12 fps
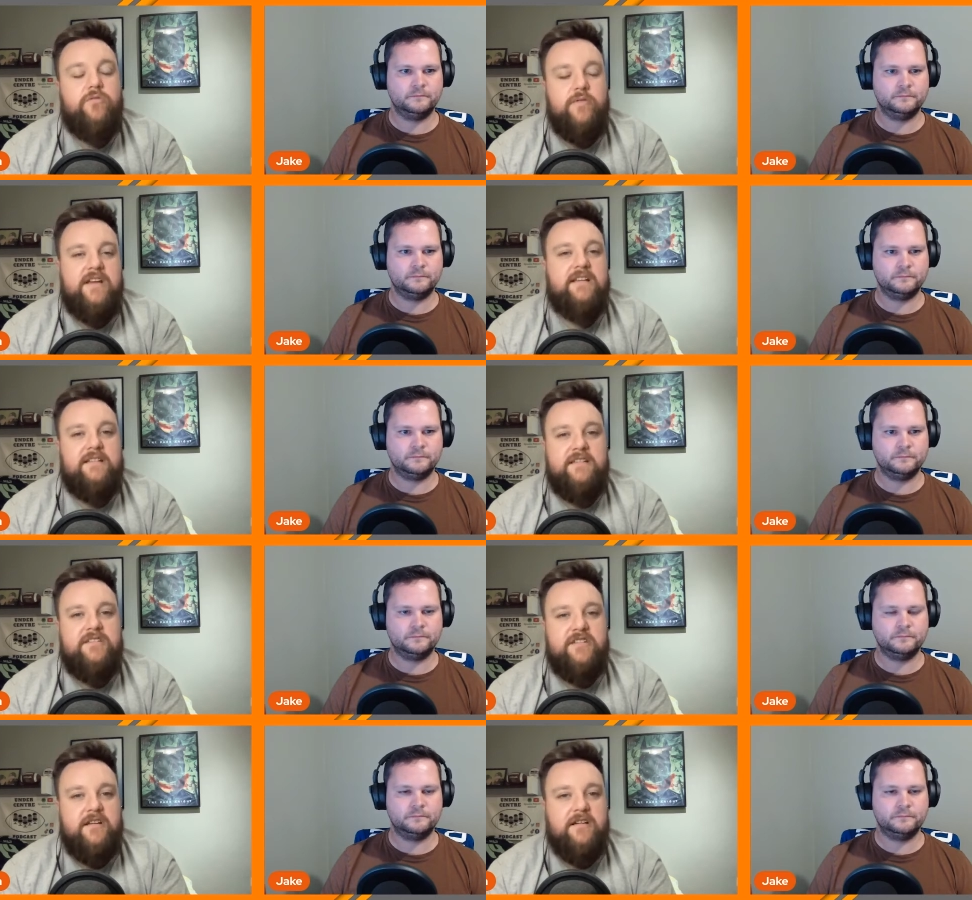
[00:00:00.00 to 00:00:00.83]
Speaker 1: quick
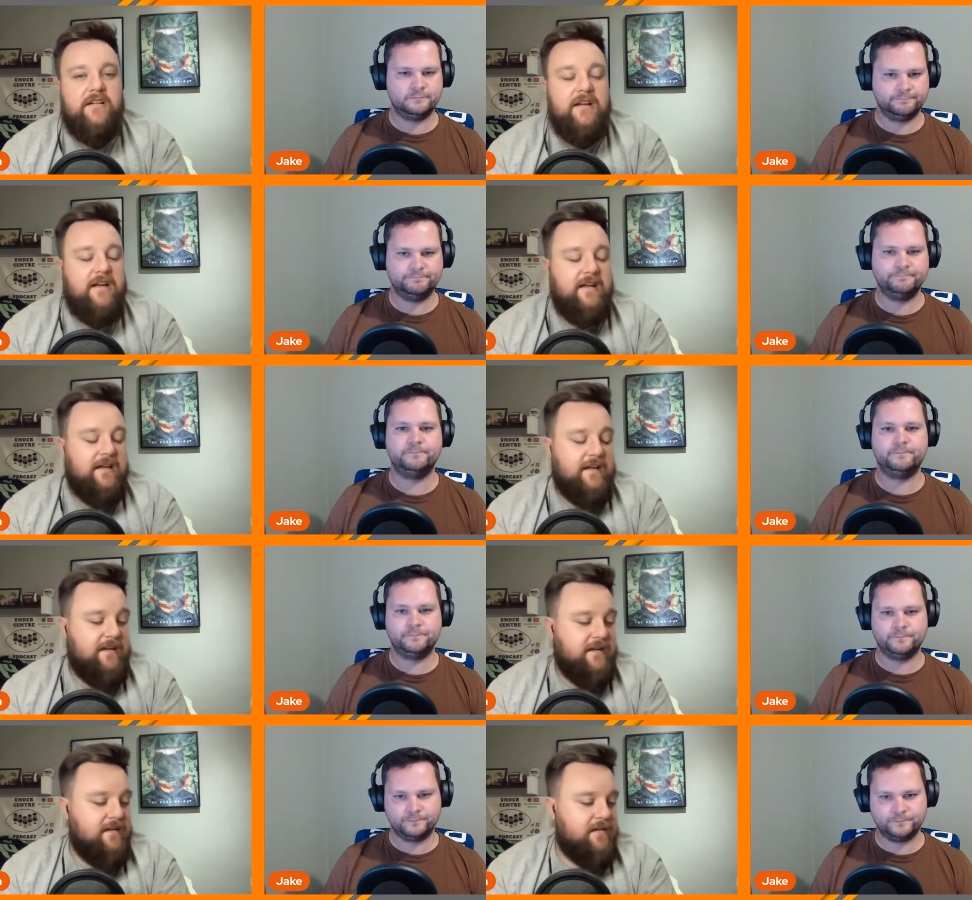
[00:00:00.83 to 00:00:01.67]
this year.
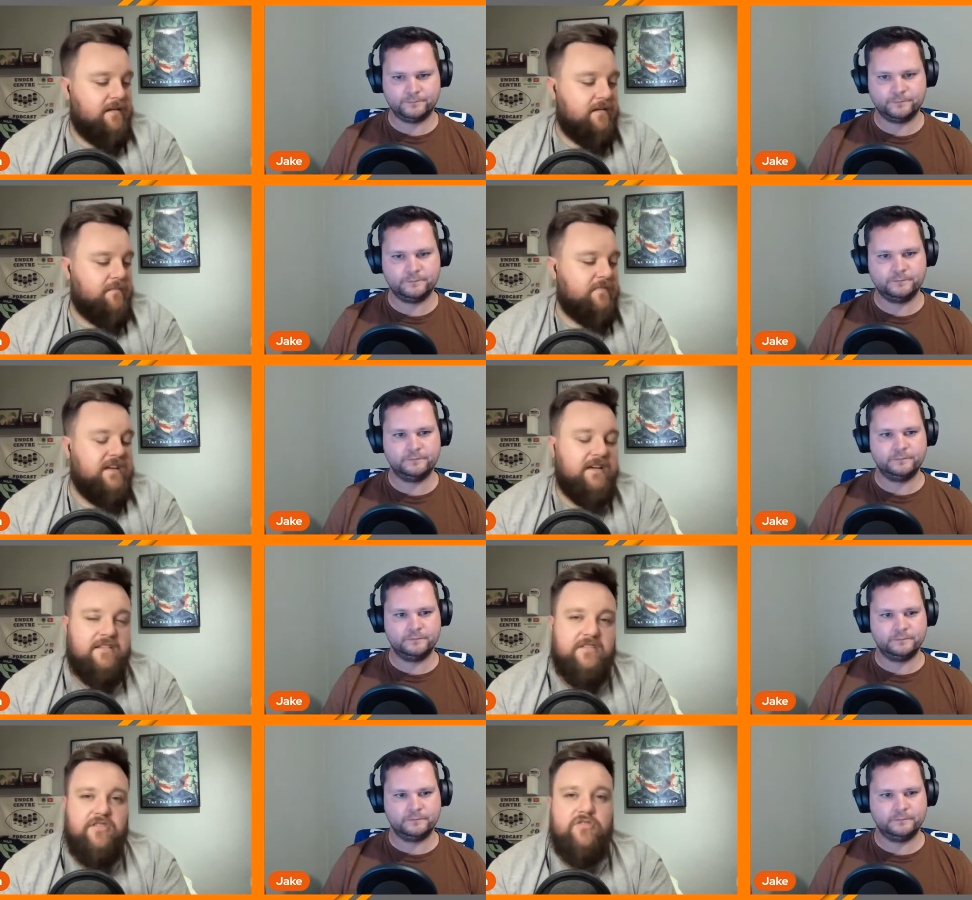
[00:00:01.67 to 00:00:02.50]
Um,
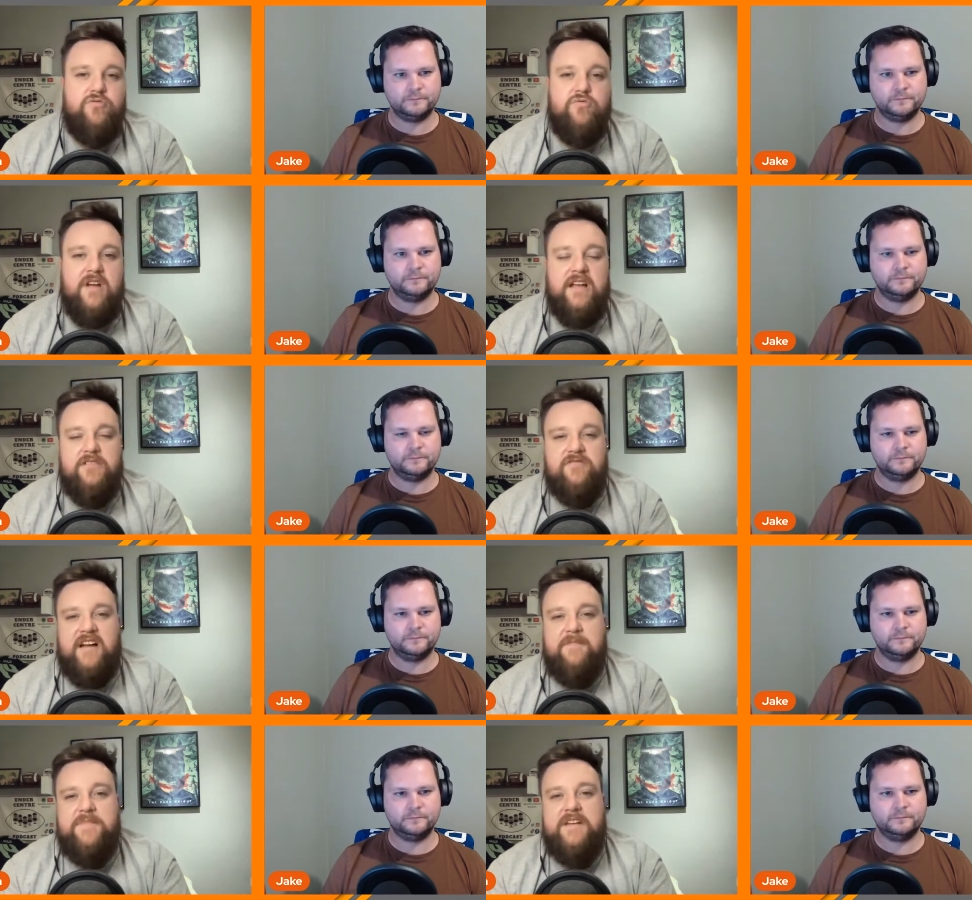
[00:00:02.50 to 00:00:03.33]
their two uh,
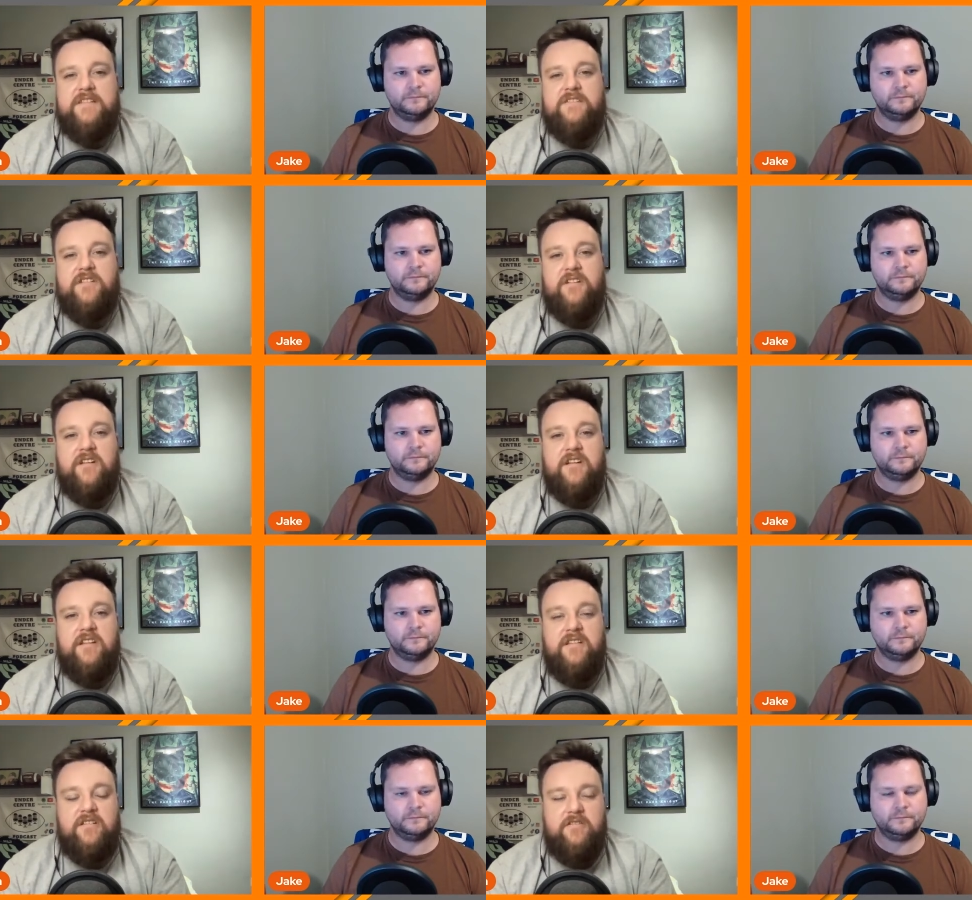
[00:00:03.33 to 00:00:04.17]
draft picks,
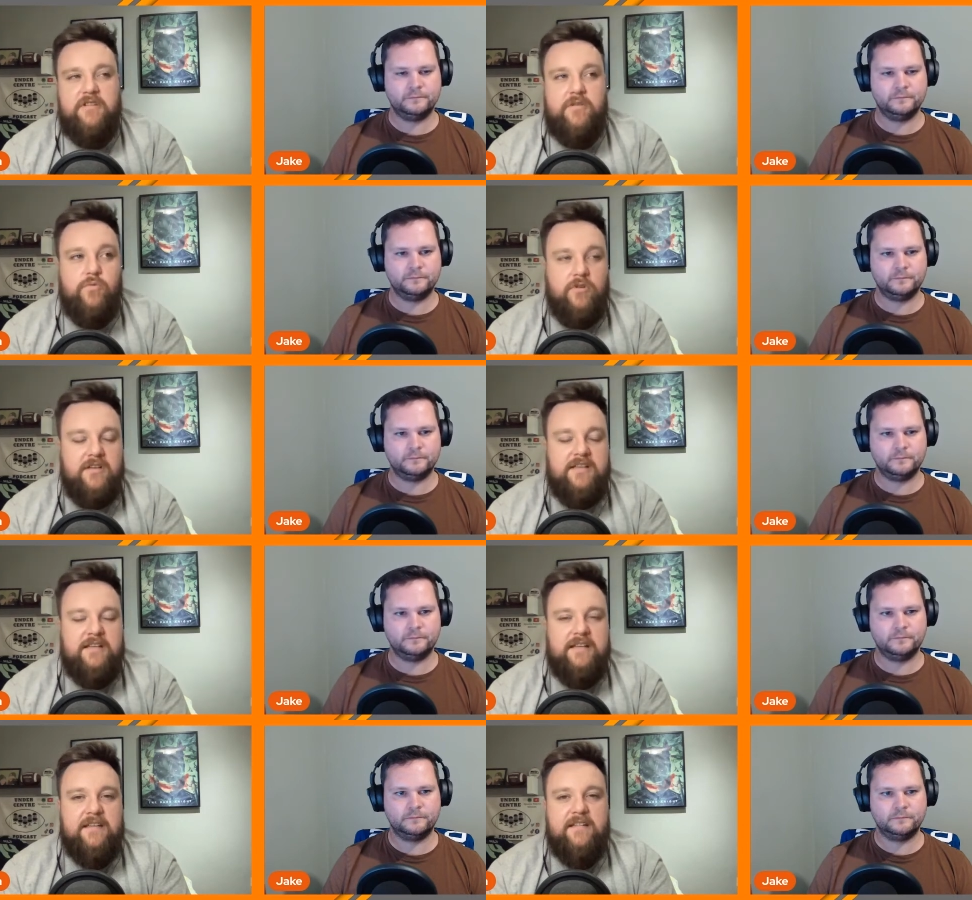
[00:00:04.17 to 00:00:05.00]
Ty- Tariq
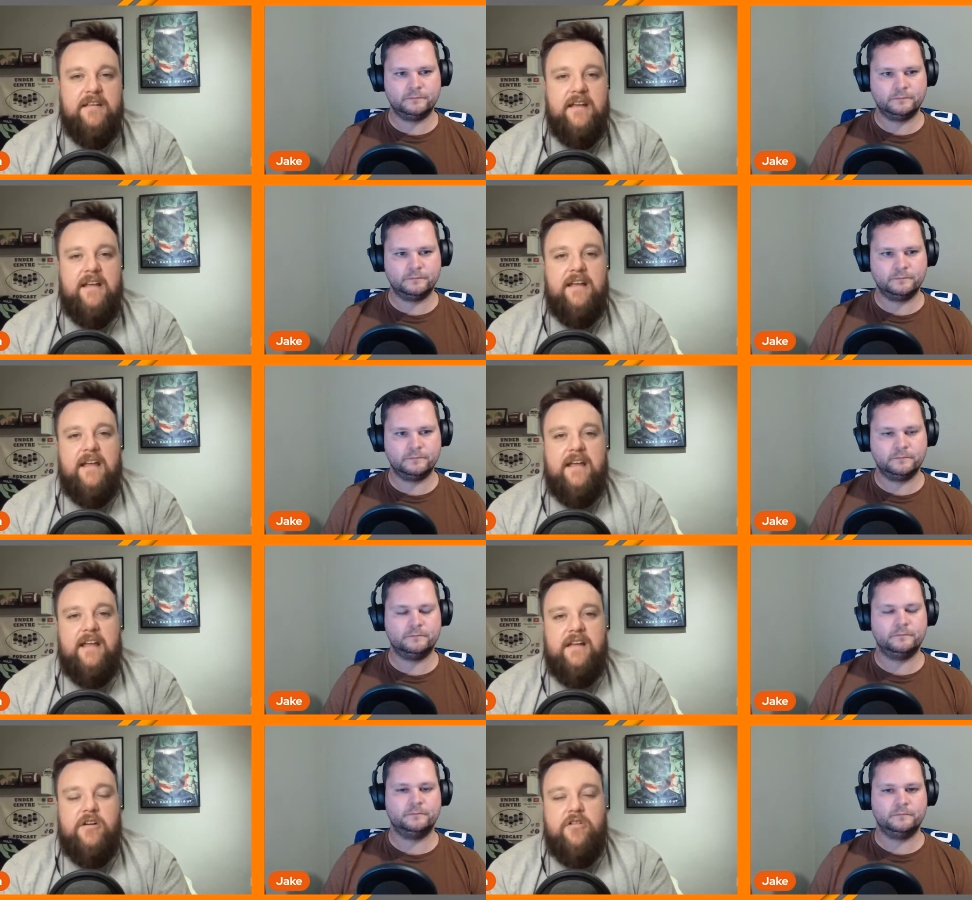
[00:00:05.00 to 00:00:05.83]
Woolen and
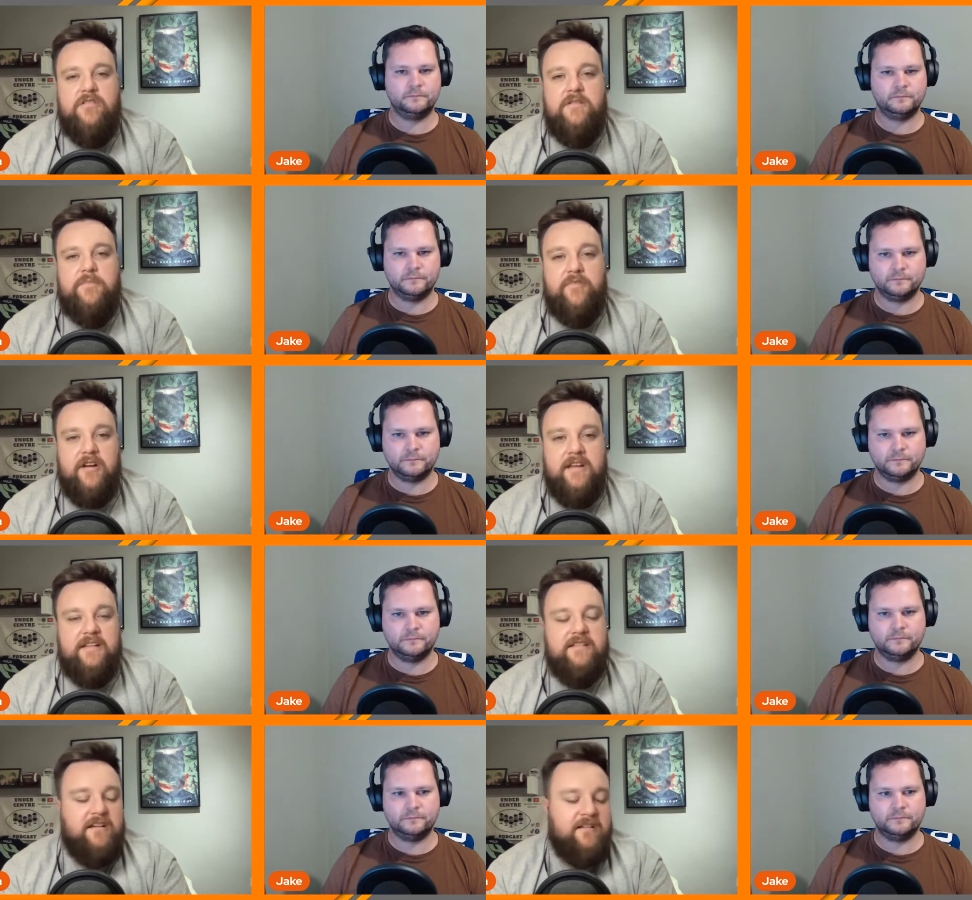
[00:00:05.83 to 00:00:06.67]
uh, Coby
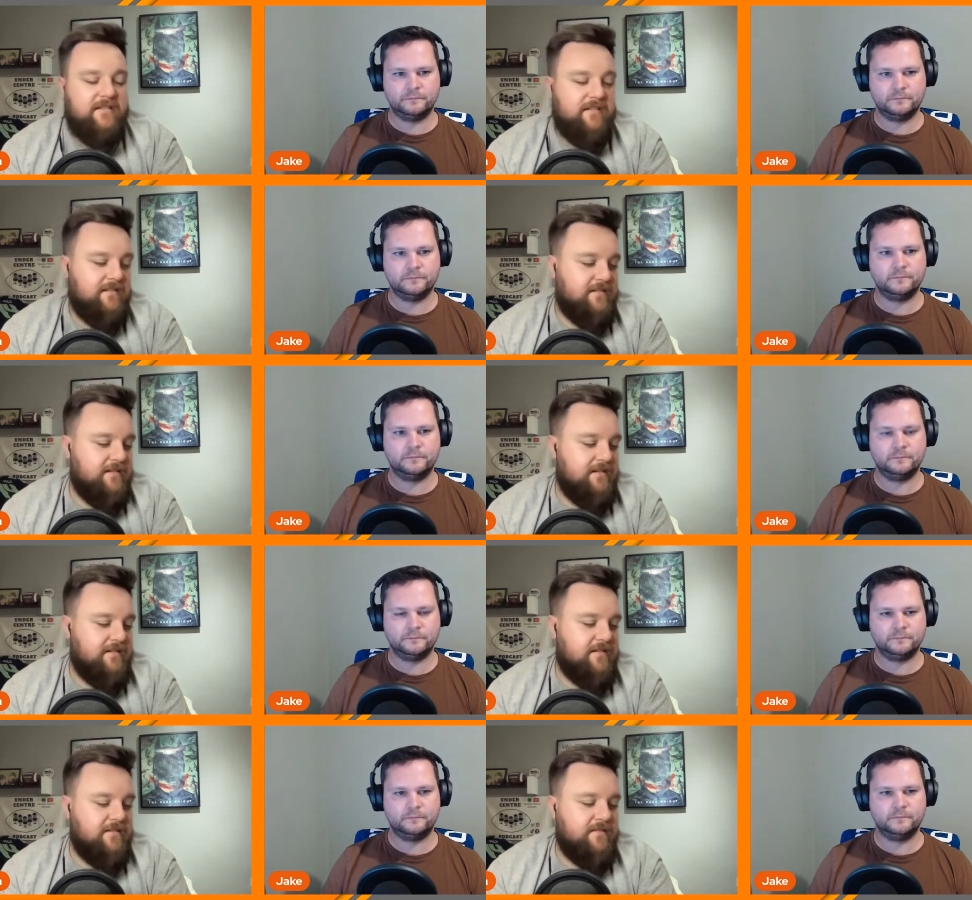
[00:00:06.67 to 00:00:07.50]
Bryant, on
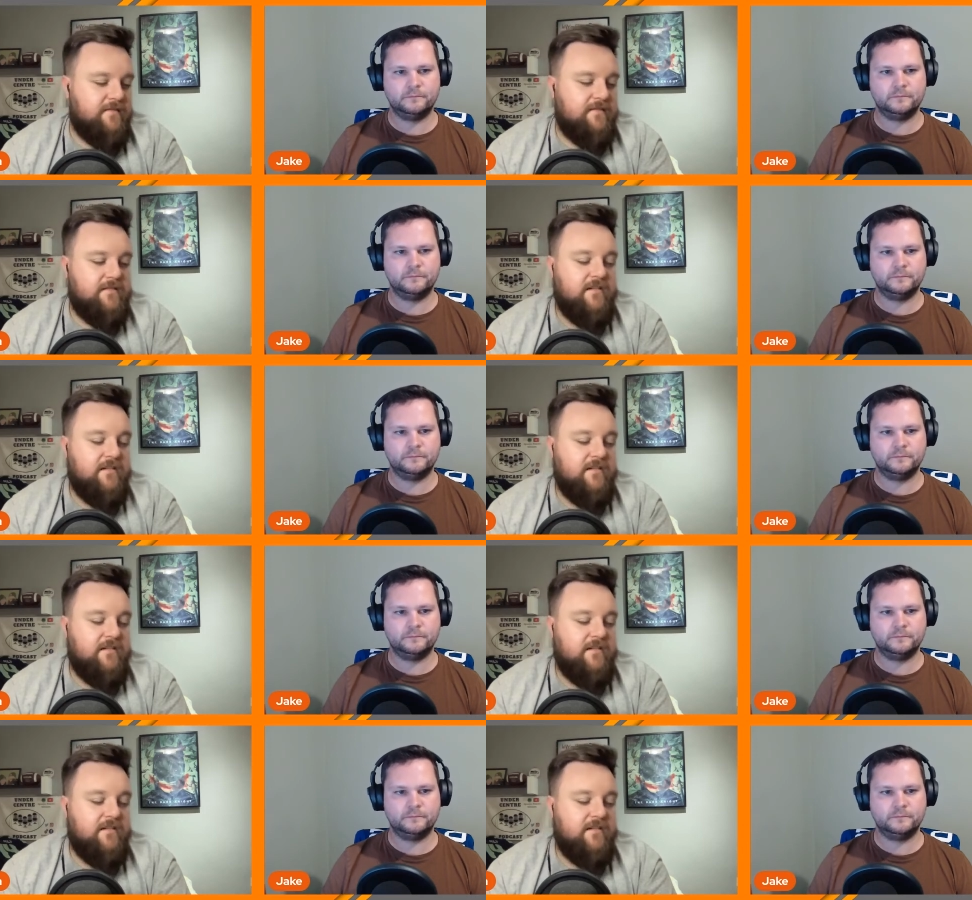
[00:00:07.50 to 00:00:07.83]
the